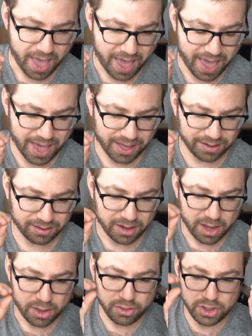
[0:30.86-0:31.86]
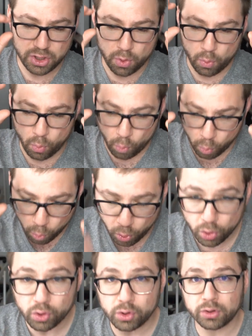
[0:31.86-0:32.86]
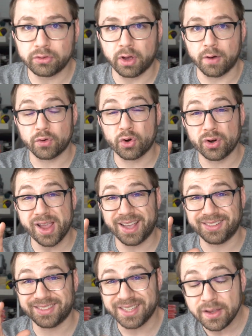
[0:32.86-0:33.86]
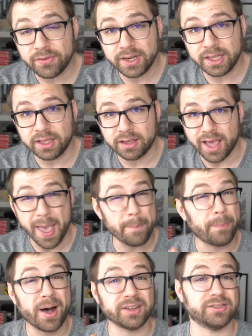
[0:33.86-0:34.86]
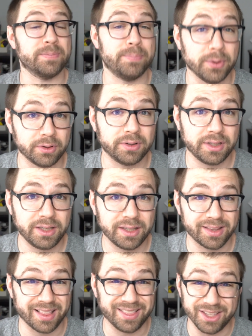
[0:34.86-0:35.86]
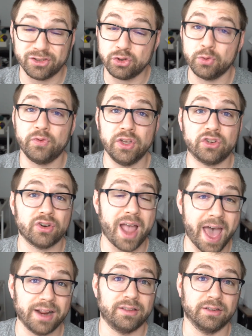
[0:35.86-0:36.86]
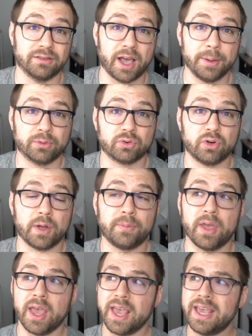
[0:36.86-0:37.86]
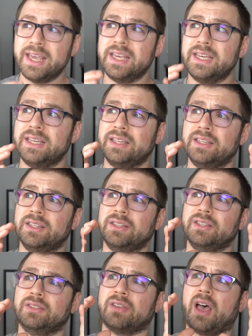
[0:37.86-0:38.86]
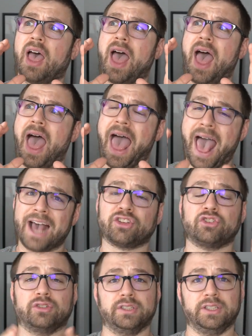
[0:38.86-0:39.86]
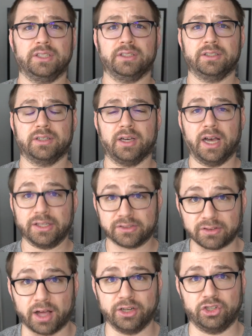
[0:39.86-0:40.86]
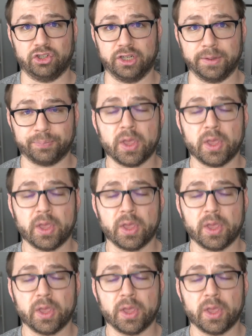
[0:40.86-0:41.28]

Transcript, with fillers: And the world of creativity and possibility that this new feature added to TypeScript is actually astonishing.